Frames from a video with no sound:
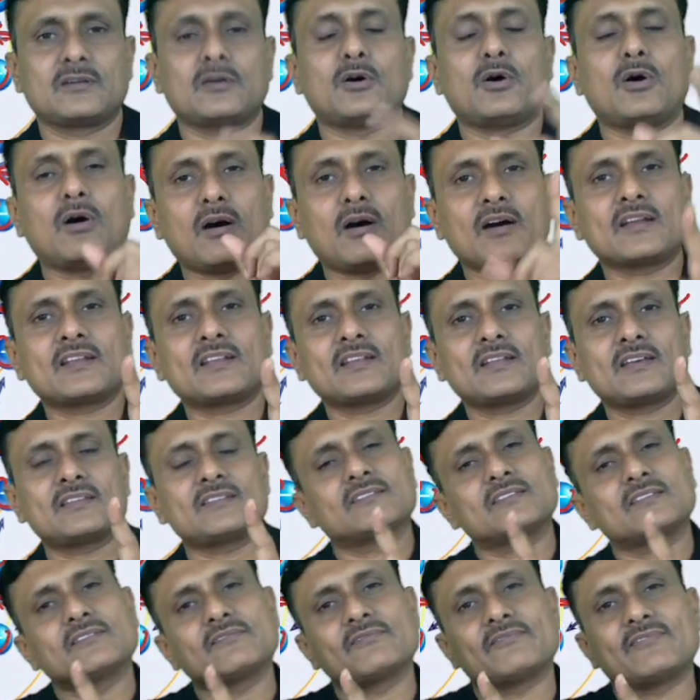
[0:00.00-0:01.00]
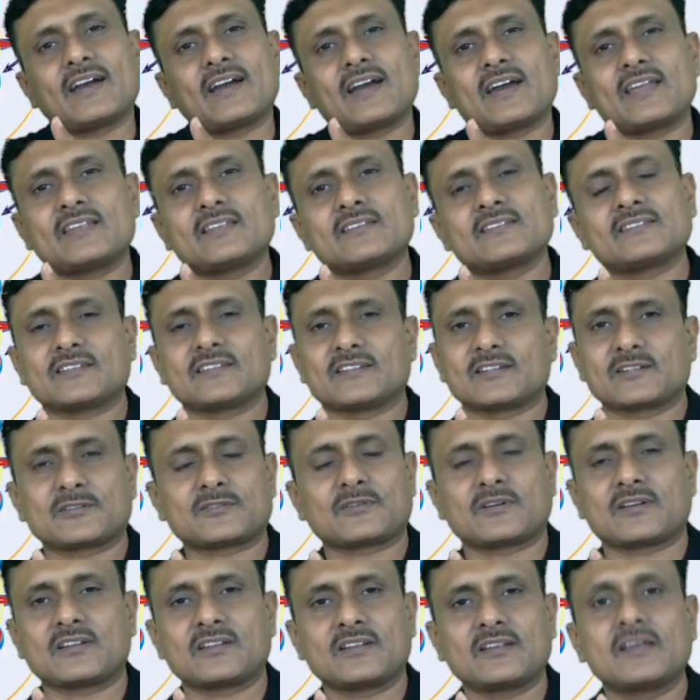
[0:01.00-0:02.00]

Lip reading: on the valence electron